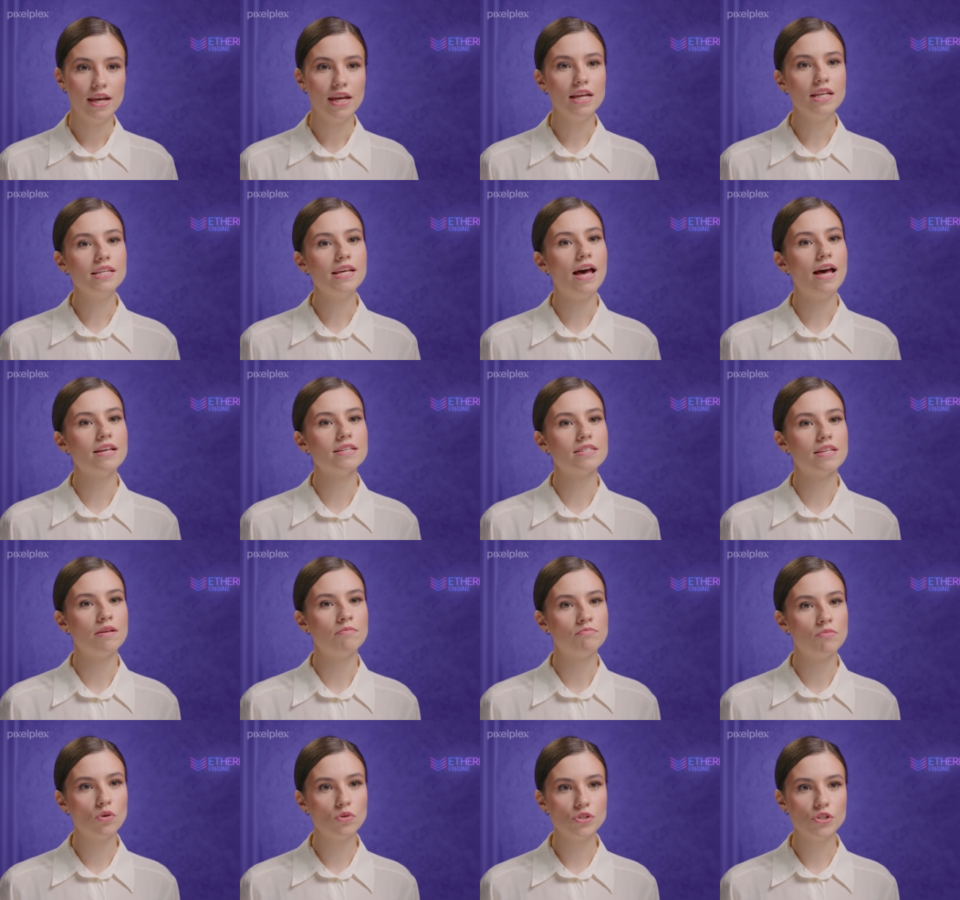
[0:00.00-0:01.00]
It has a
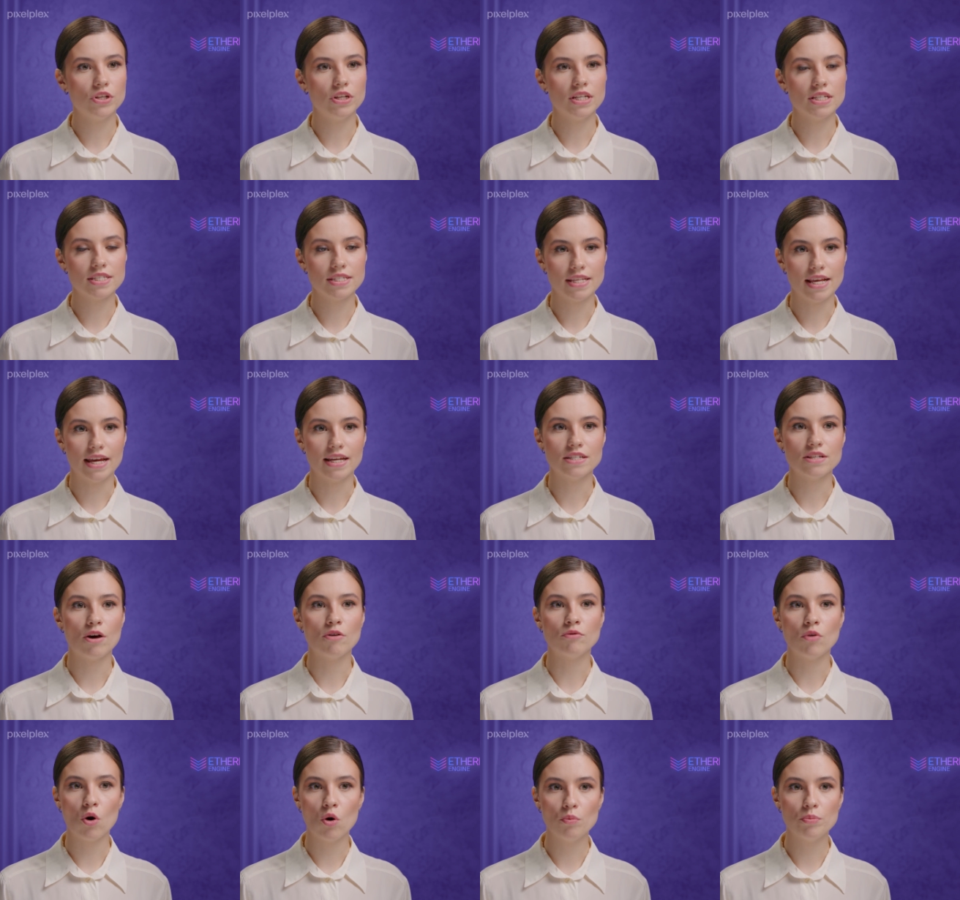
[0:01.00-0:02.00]
modular set
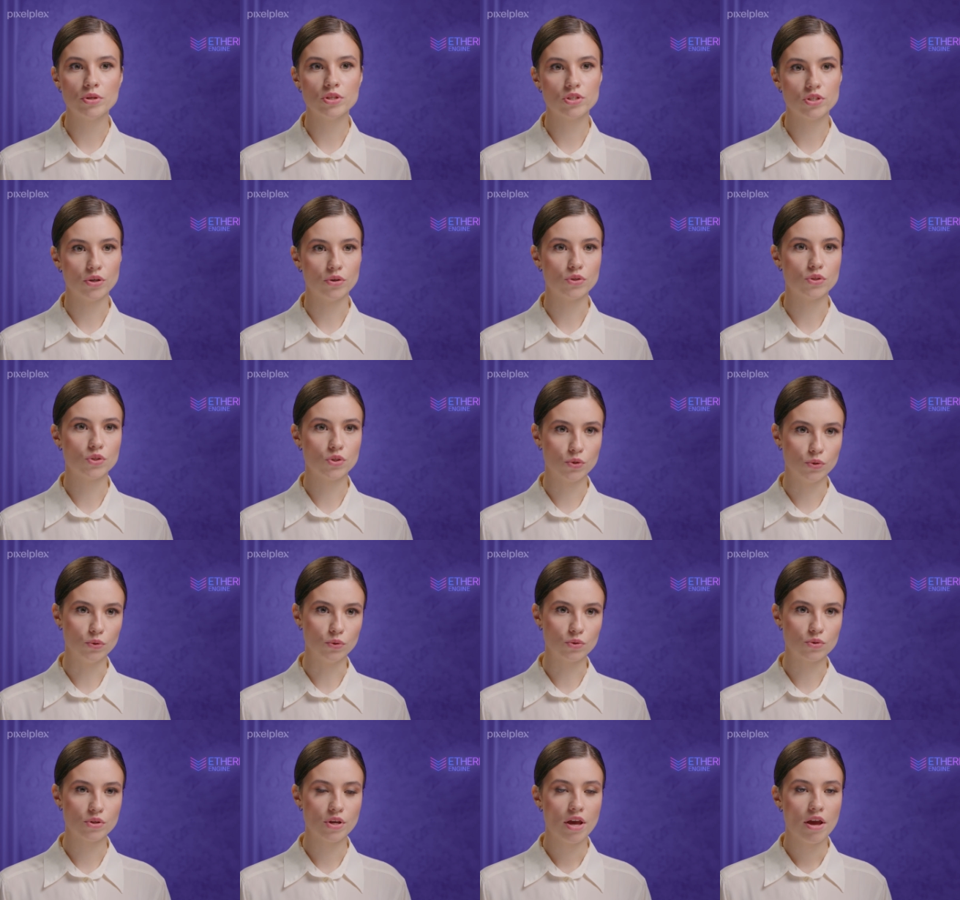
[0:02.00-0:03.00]
of open source
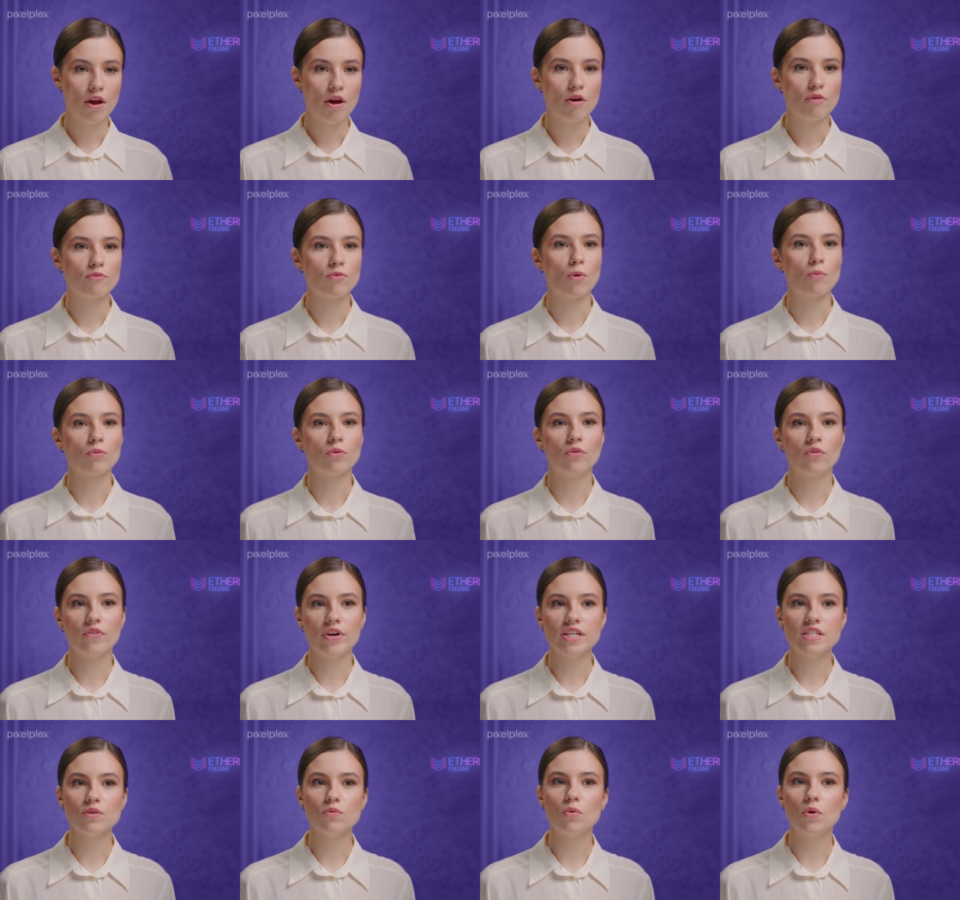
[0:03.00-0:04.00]
tools, from
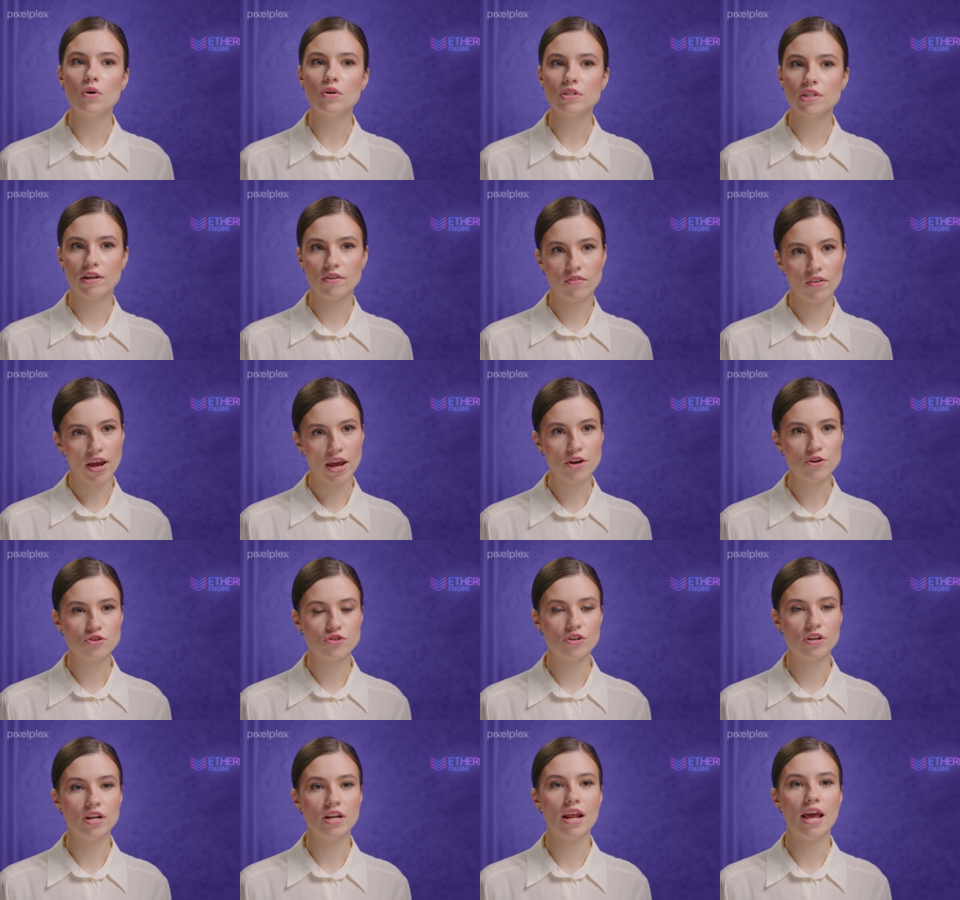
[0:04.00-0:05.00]
3D world
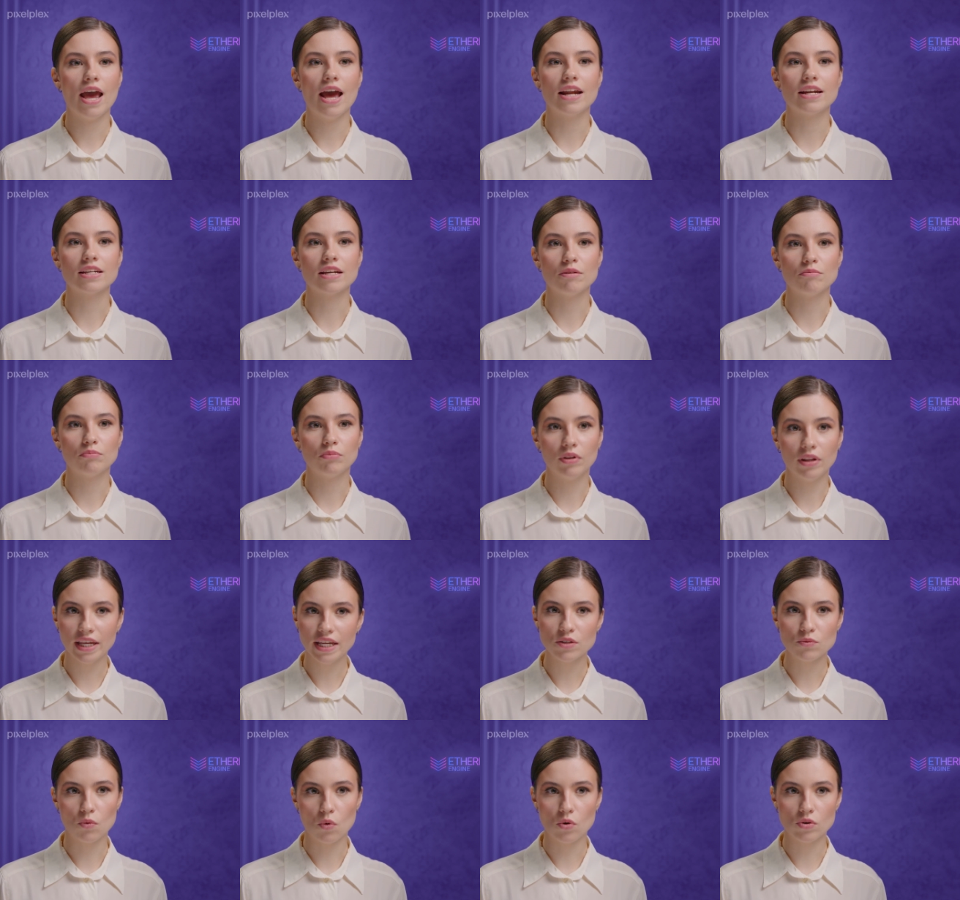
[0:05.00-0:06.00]
creation and
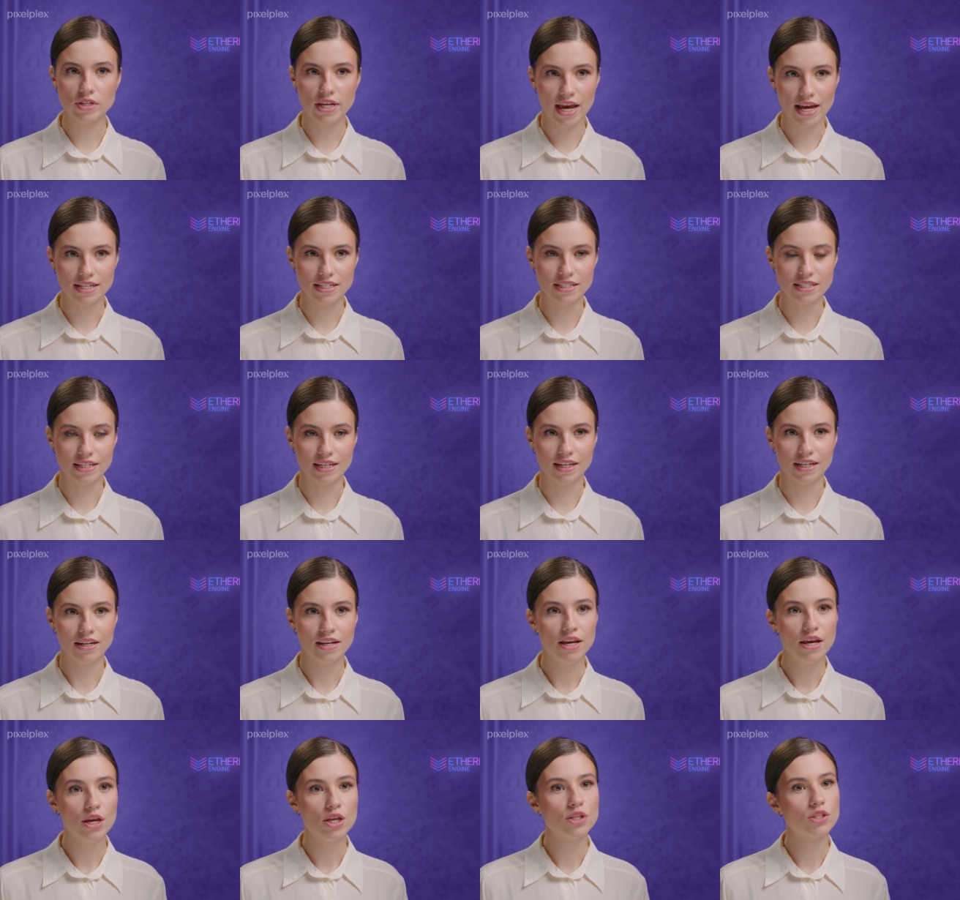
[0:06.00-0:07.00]
complete world editing
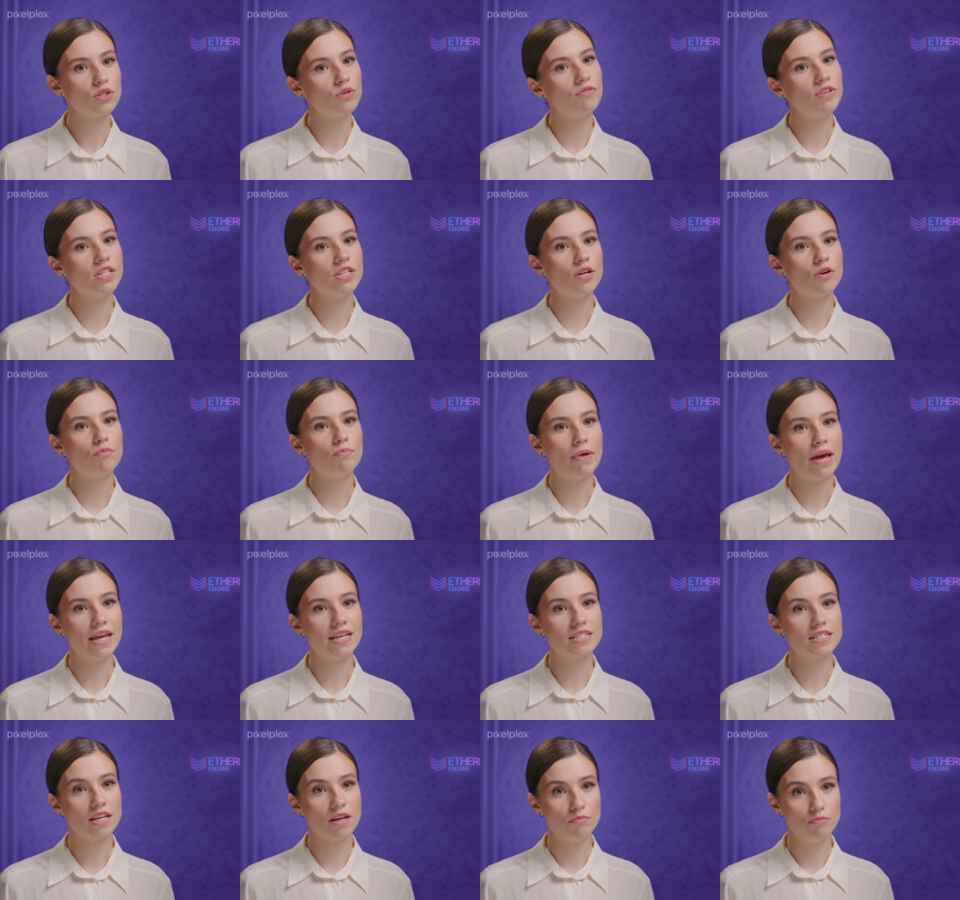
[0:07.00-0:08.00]
to
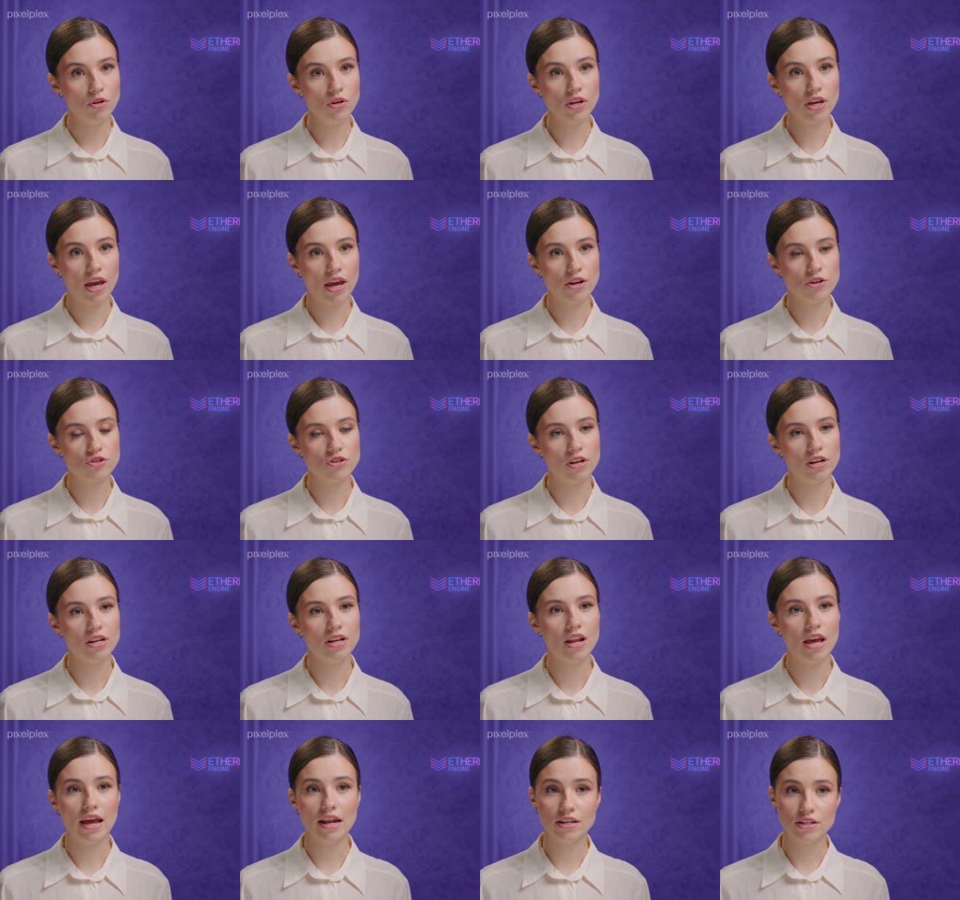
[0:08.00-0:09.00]
video-based
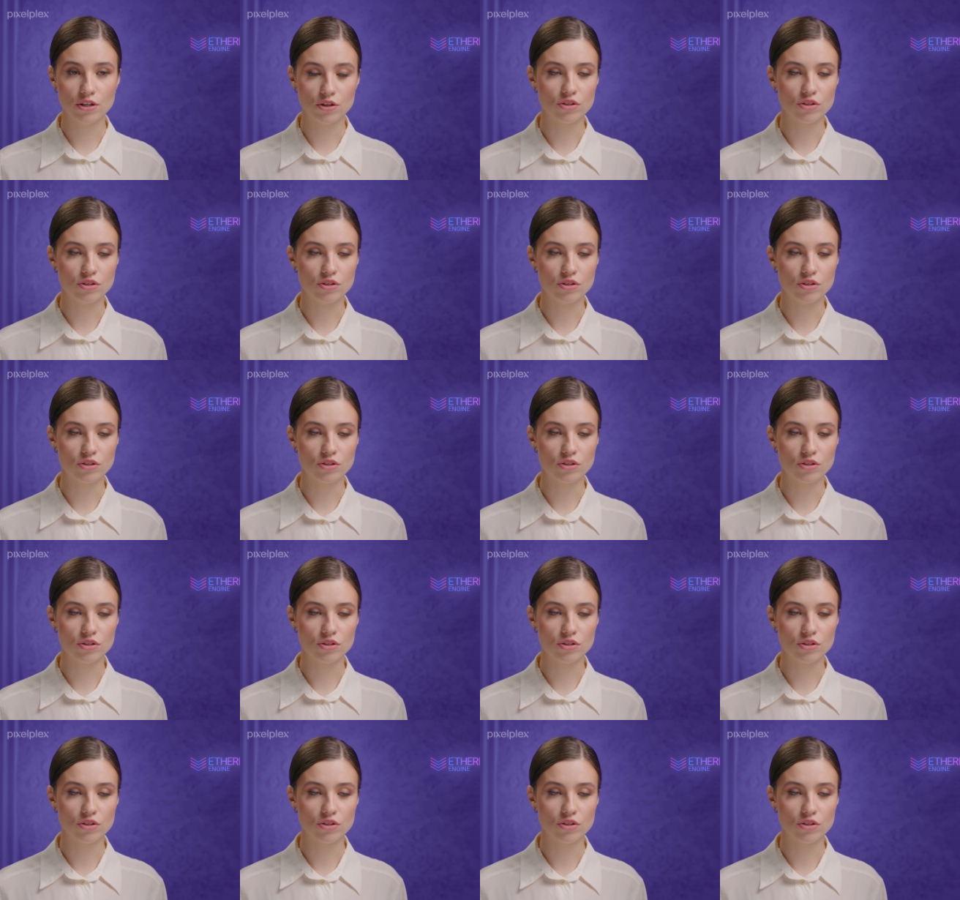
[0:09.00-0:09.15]
communication and